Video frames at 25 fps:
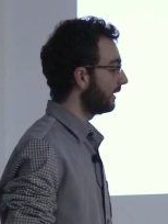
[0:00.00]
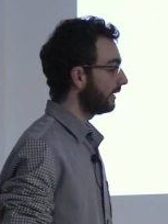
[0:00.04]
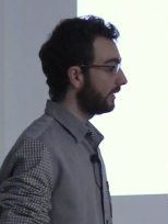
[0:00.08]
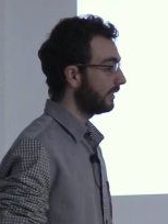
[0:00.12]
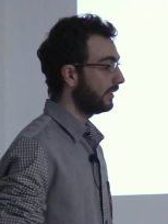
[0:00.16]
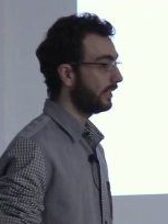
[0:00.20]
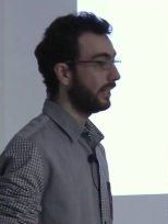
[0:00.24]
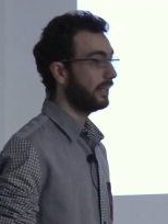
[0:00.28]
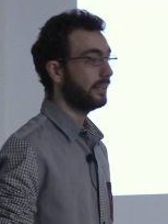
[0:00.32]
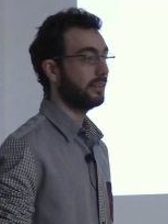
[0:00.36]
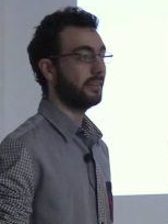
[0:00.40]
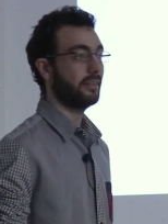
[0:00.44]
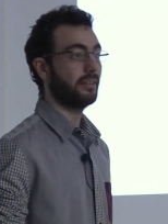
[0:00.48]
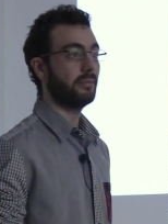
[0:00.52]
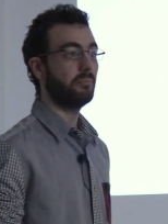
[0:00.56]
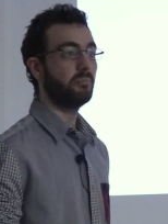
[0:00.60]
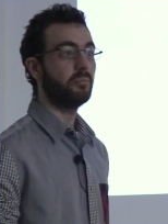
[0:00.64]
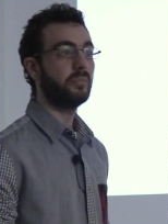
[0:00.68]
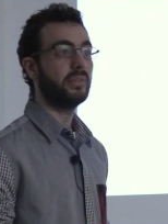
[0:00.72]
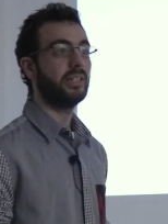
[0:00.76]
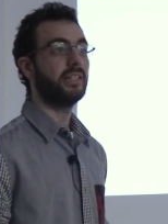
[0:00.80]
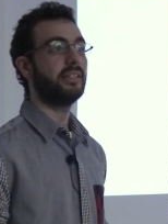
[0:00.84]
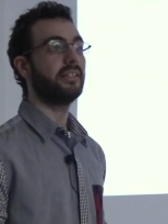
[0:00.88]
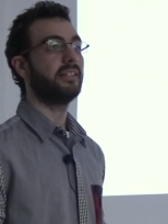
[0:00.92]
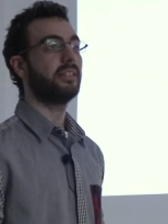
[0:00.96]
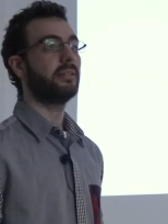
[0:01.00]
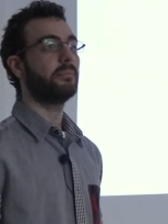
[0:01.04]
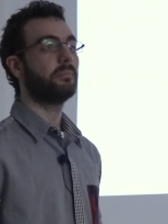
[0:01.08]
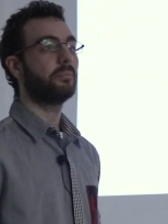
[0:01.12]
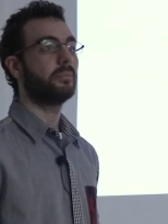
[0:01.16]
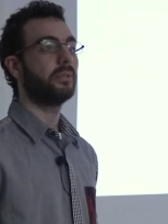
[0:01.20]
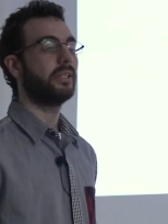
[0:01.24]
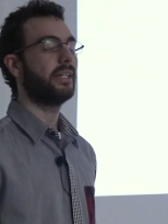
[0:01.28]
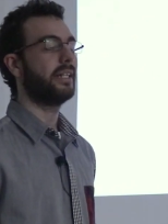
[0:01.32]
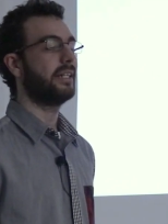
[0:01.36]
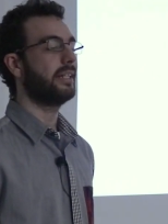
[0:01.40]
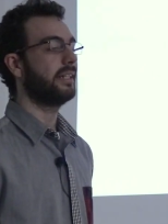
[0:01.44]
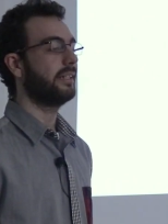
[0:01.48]
I think MIDI
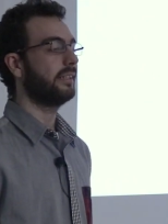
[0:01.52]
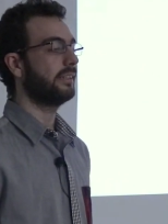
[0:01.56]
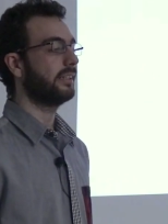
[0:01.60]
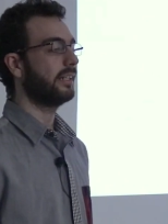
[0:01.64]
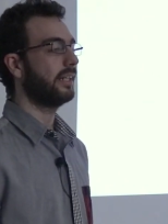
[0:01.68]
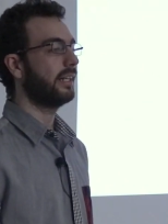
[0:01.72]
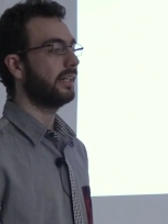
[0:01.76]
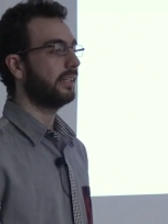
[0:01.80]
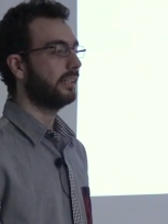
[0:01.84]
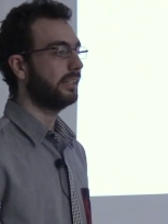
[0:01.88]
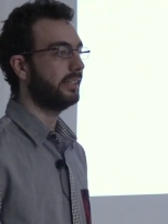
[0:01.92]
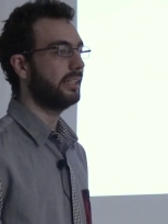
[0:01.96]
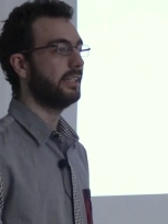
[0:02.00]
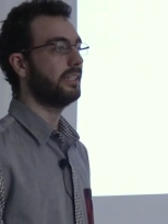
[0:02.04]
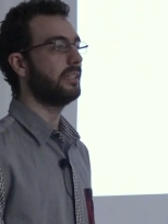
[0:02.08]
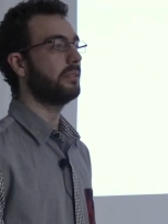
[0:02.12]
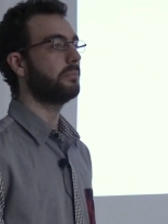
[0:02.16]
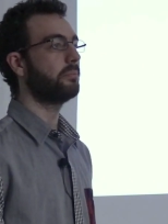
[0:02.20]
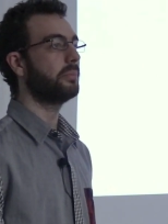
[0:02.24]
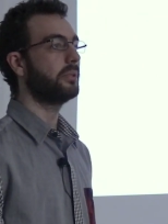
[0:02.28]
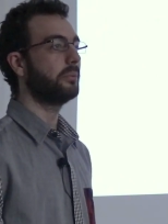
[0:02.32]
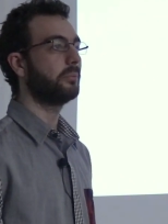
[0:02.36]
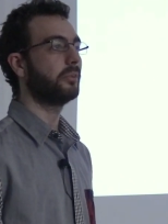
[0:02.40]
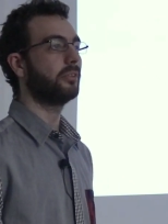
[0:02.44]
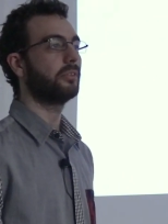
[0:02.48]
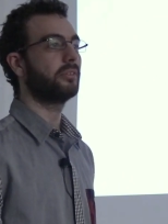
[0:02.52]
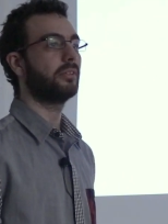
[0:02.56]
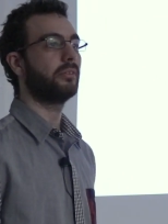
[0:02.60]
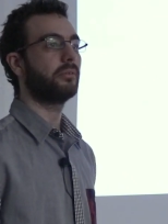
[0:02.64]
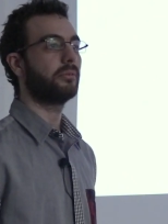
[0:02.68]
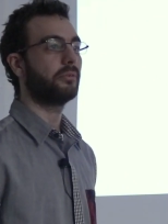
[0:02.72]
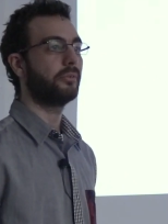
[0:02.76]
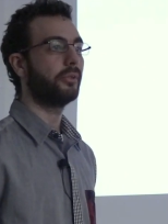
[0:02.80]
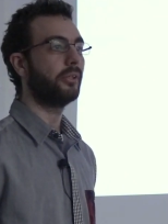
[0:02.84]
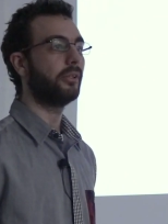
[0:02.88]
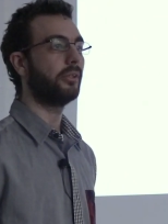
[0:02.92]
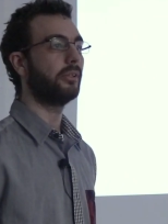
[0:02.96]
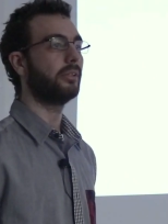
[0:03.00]
played a key pivotal
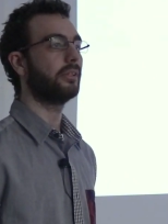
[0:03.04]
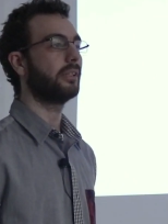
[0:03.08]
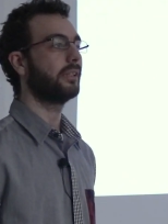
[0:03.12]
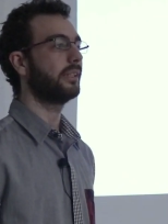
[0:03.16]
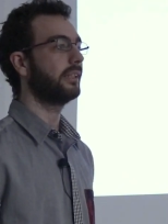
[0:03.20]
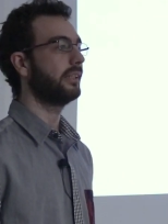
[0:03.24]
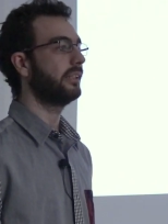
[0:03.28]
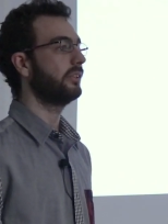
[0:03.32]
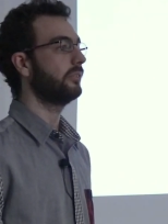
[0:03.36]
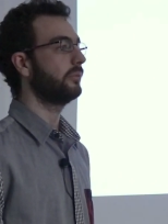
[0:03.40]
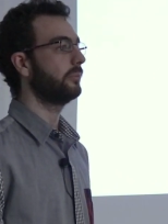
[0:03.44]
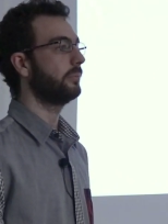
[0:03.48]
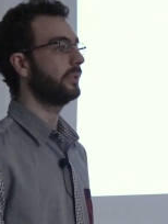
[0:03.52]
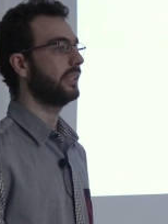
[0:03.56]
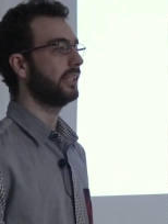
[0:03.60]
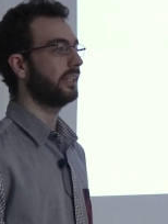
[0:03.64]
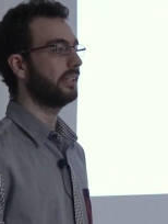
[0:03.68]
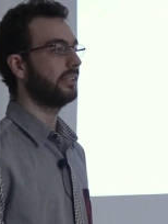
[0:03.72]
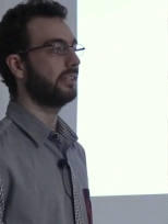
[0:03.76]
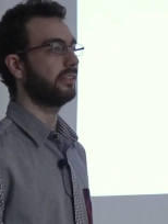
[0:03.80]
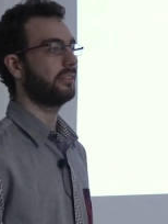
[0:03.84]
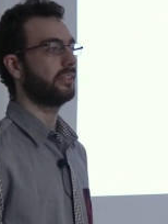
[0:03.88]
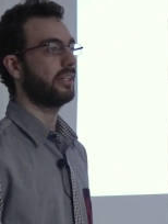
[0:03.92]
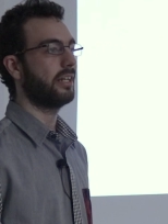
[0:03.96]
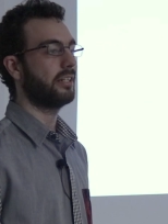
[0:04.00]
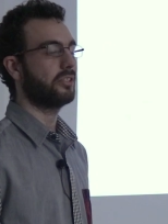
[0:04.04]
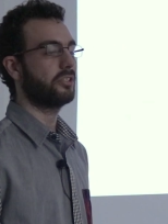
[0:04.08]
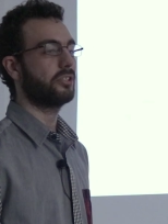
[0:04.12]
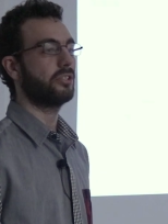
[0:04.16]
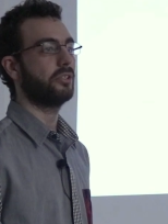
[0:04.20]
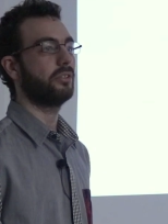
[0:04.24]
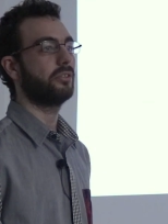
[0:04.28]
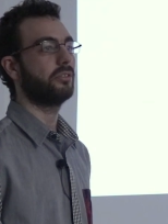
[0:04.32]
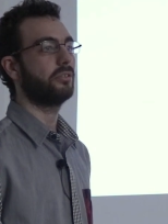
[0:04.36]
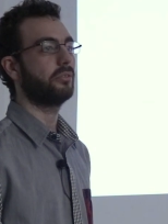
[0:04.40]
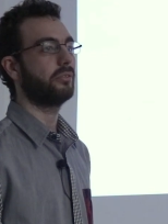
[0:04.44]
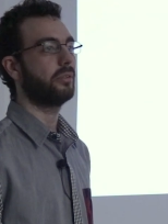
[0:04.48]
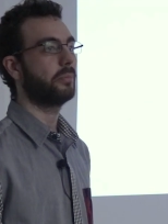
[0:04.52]
role into bringing
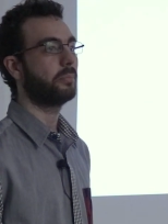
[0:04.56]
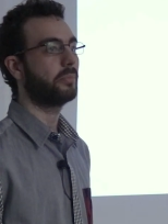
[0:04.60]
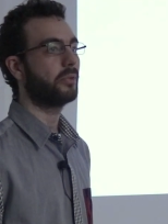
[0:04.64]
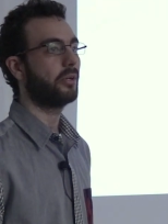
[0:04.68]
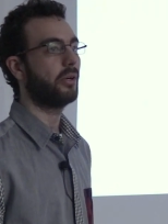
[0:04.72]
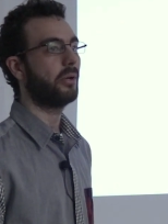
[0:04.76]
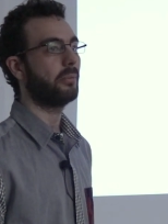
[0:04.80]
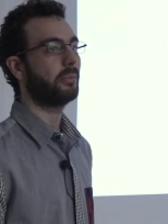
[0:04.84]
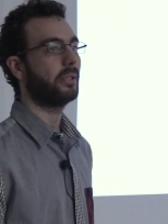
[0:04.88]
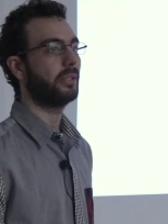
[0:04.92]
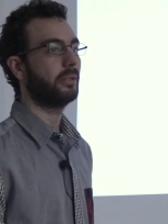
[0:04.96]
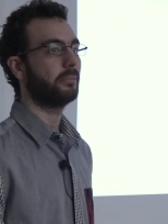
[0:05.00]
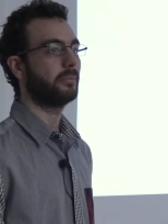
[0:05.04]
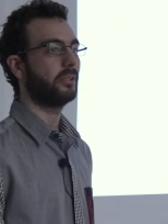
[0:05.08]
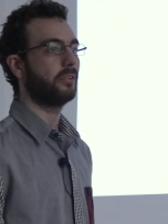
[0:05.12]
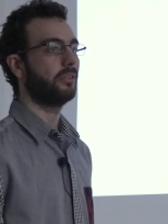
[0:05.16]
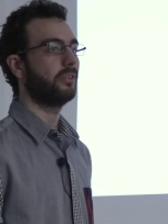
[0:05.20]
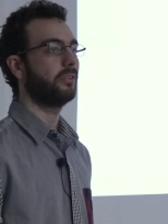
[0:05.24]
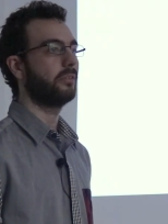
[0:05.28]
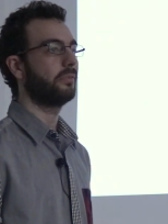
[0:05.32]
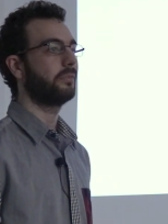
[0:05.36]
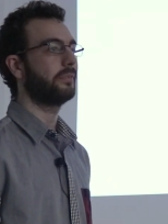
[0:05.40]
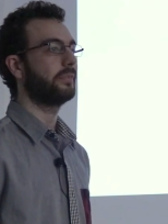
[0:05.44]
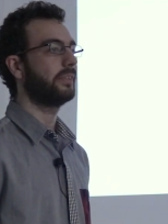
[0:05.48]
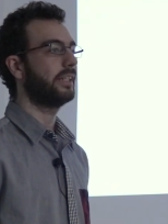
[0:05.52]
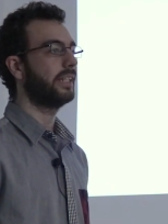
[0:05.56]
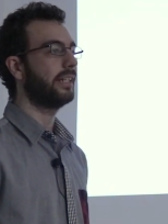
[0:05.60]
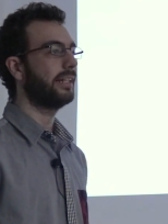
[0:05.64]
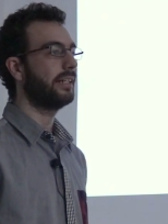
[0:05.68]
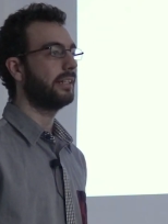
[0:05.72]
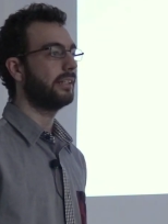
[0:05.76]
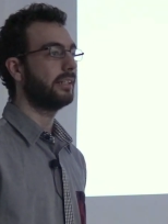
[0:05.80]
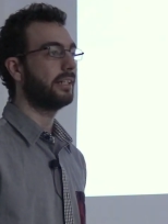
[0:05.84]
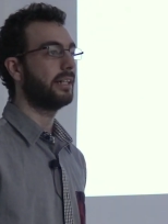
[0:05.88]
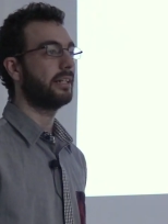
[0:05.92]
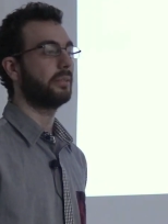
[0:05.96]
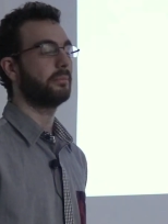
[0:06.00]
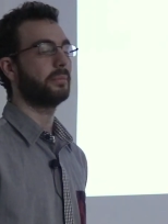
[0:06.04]
attention to the problem of
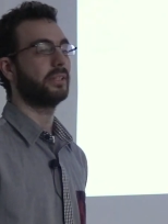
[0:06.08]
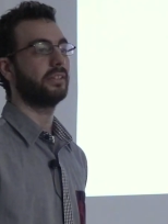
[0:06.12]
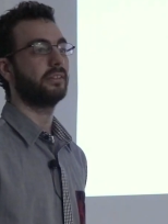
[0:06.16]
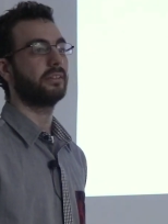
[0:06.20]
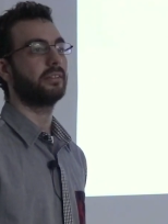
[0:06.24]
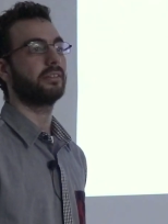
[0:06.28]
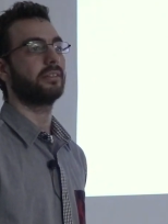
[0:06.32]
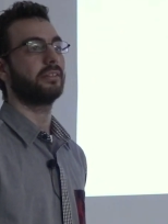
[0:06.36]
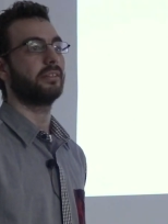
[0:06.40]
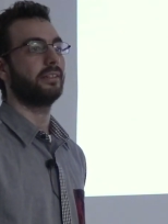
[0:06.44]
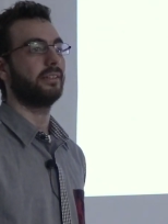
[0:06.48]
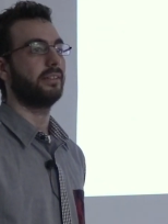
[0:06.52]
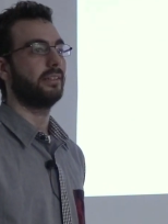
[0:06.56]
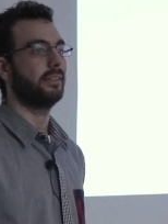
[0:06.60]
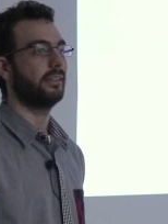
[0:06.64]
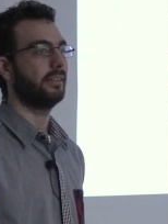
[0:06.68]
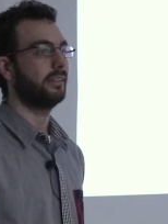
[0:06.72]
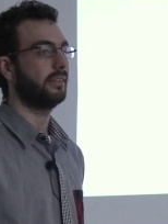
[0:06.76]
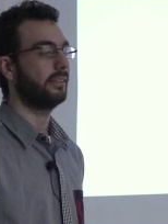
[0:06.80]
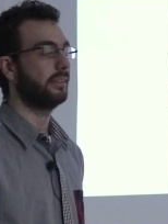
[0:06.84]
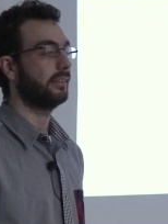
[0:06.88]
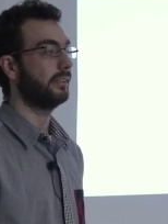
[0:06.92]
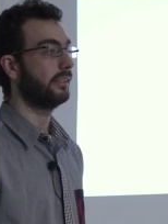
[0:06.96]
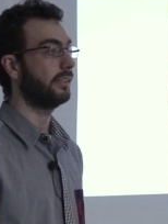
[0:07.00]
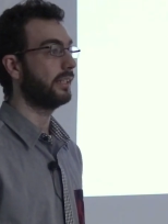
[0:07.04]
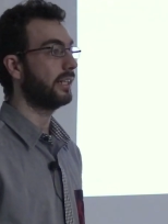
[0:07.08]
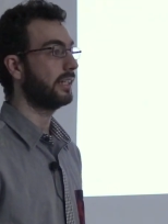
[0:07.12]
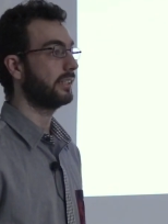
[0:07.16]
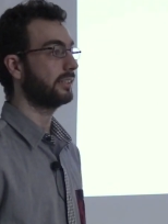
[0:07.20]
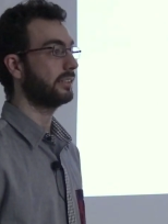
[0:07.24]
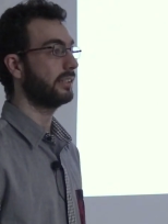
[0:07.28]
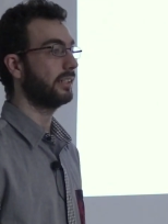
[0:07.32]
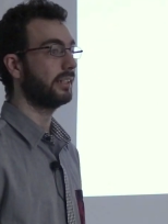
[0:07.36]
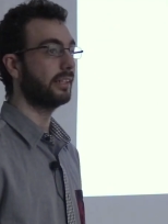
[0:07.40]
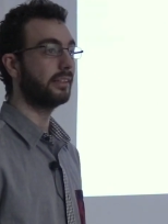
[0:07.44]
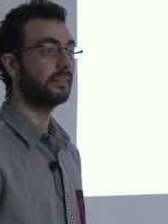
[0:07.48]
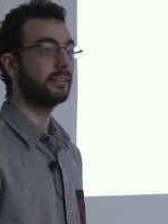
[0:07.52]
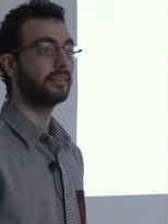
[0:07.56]
AI alignment in the
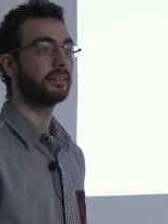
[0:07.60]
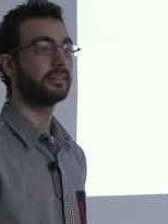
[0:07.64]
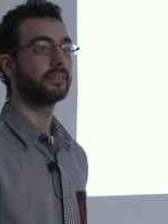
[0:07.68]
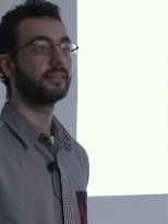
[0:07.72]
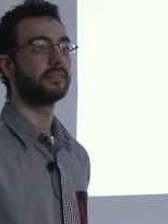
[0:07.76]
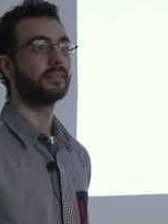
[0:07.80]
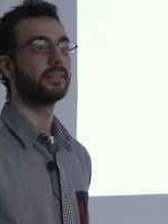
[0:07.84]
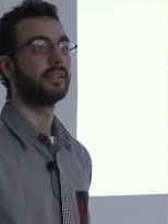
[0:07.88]
last decade.